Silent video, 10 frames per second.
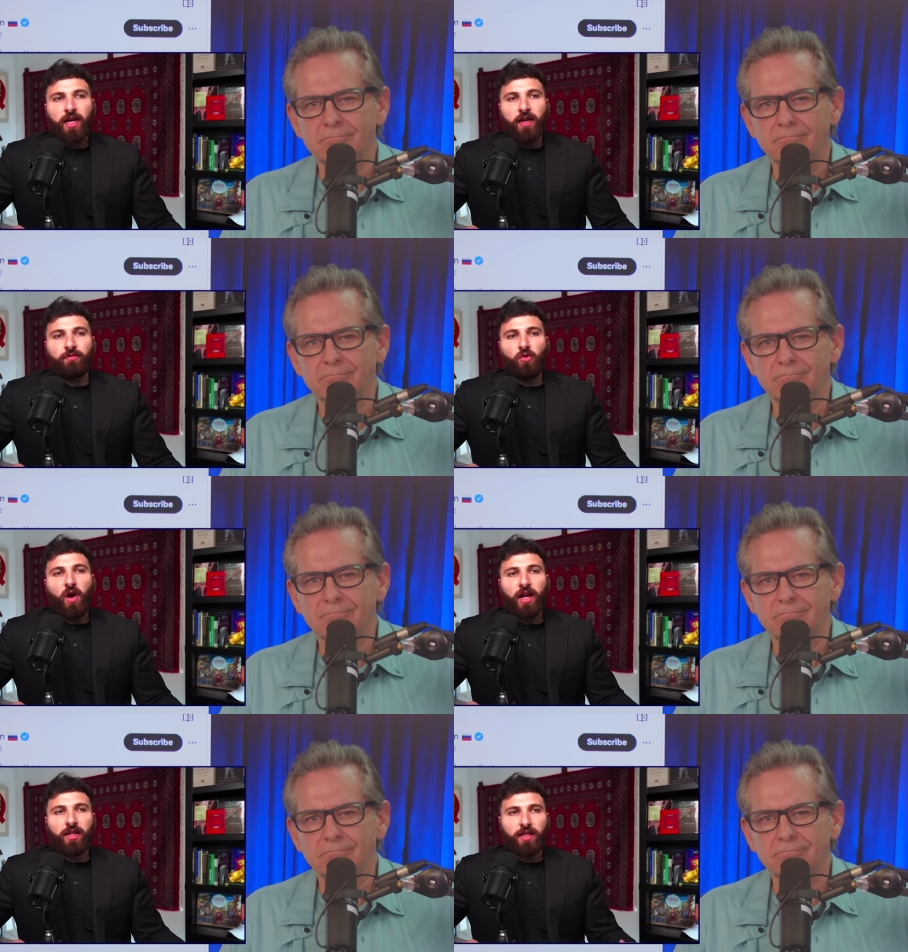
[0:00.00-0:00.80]
Speaker 1: if you
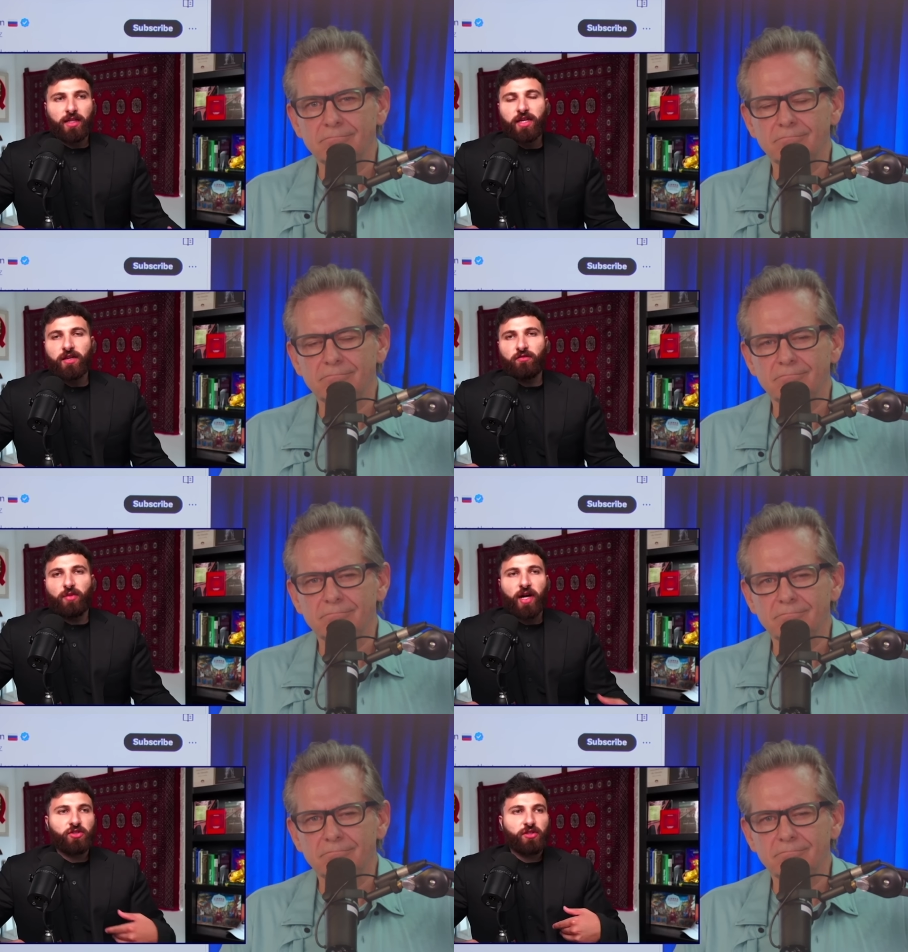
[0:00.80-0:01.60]
want to leave
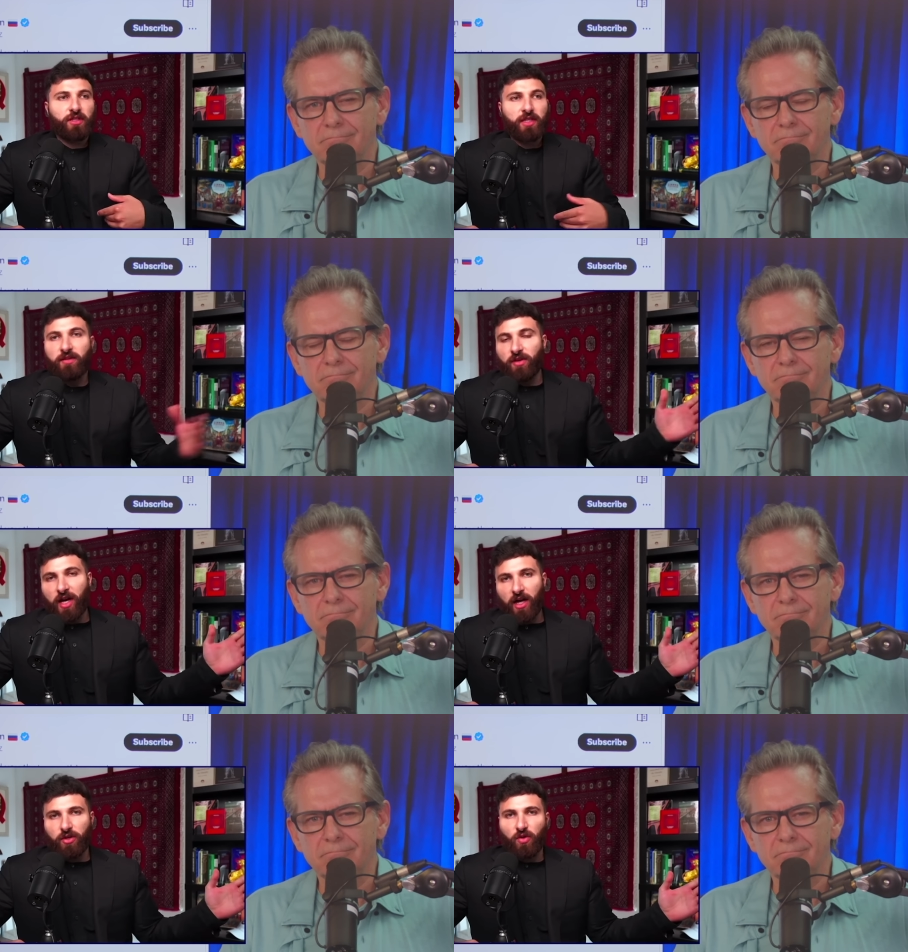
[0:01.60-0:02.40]
by just
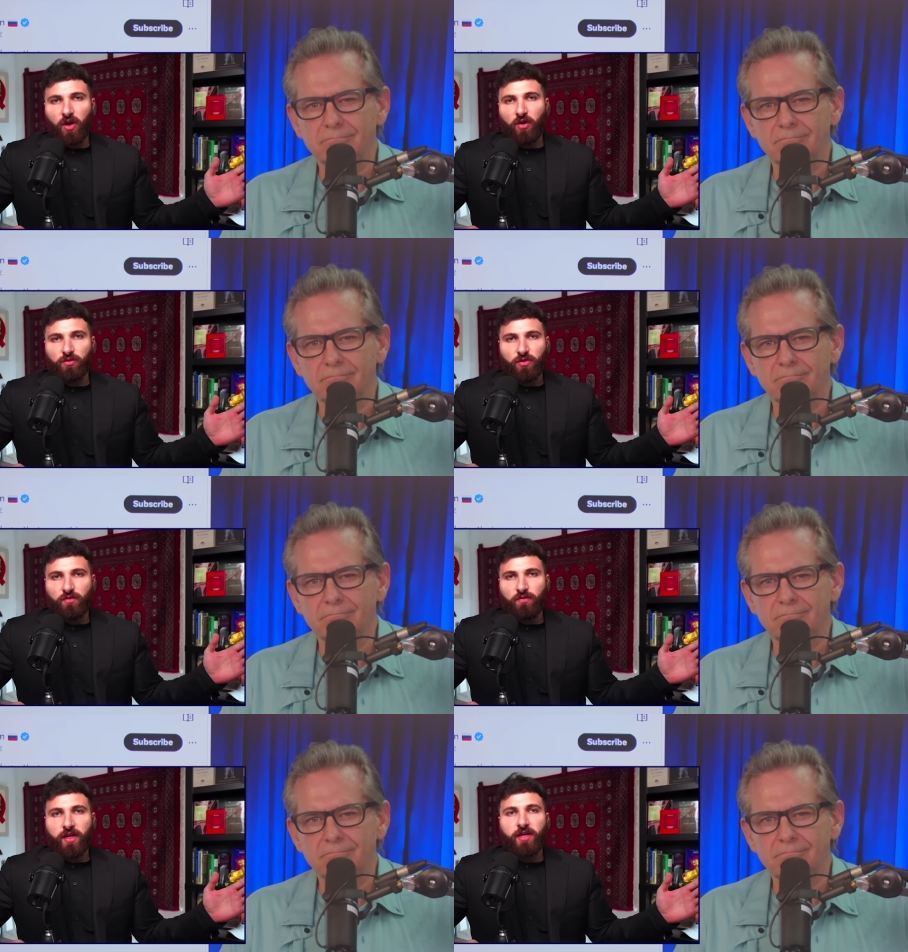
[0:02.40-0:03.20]
leaving on your own
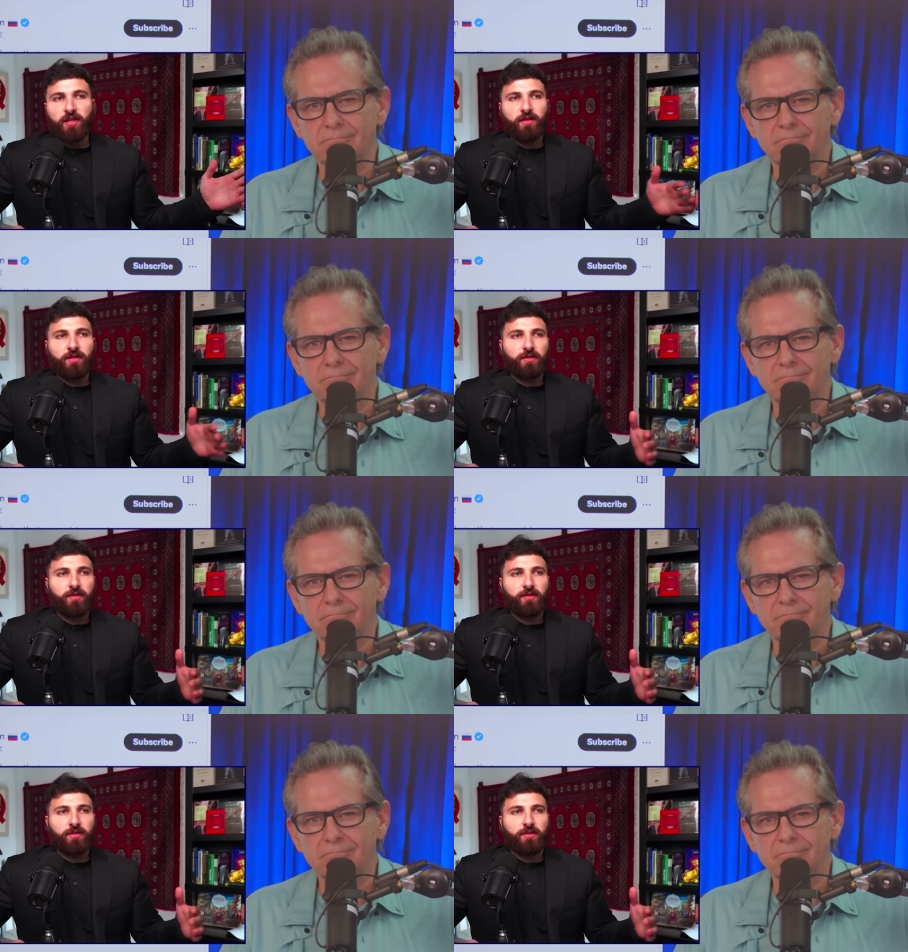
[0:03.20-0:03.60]
two feet,